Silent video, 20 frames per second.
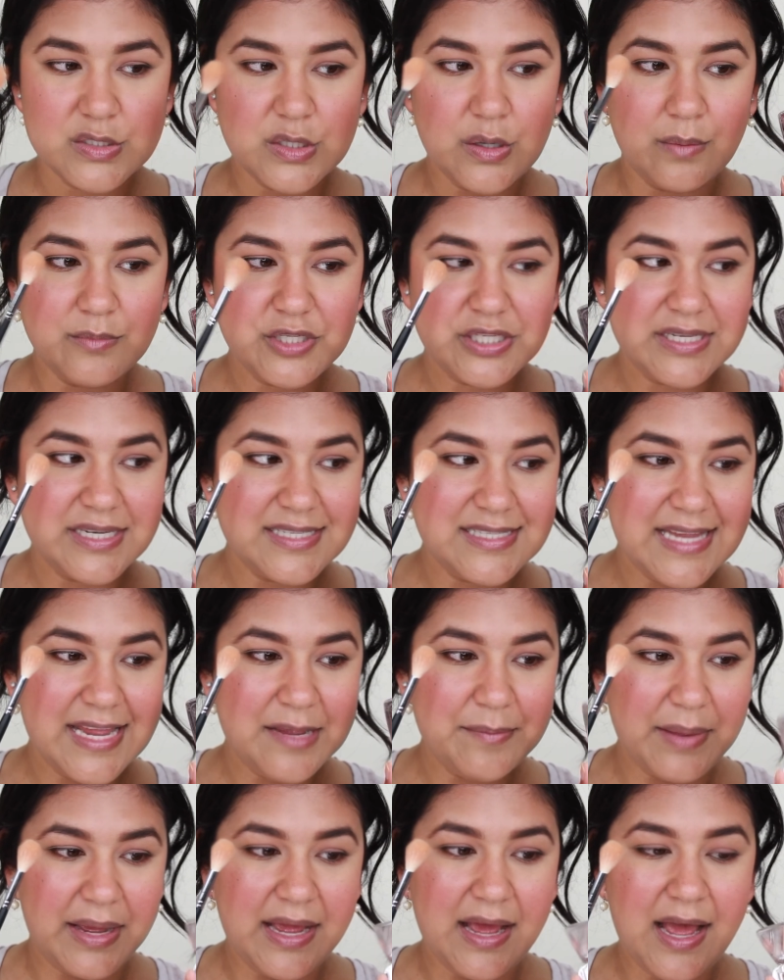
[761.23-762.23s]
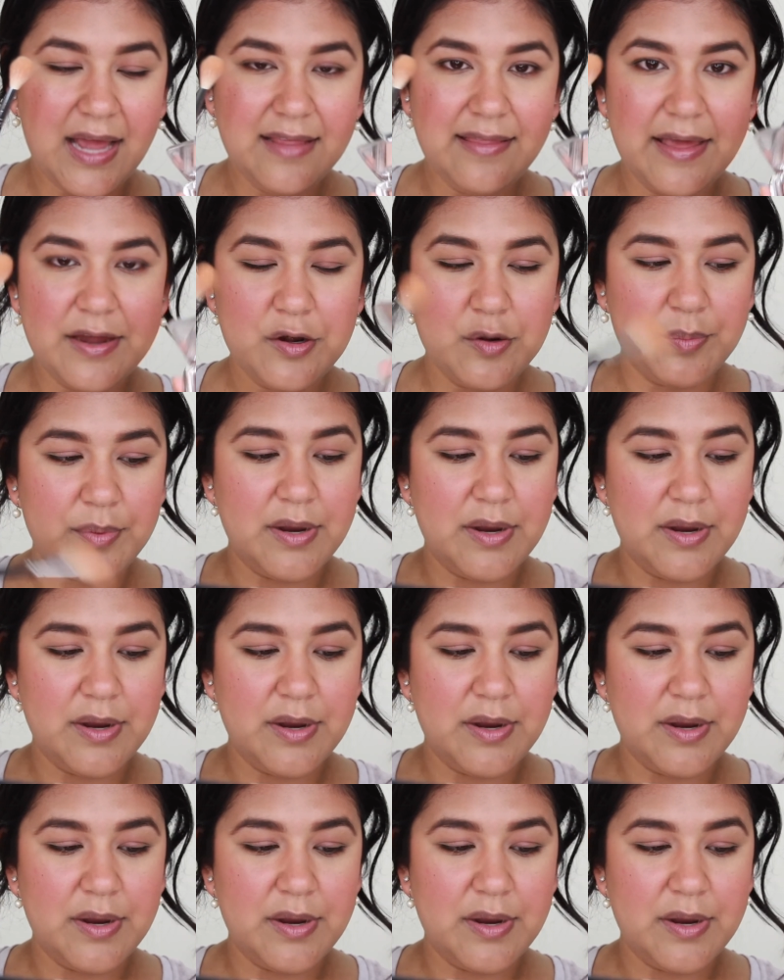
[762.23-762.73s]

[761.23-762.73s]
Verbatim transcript: So I'm just gonna take my highlighter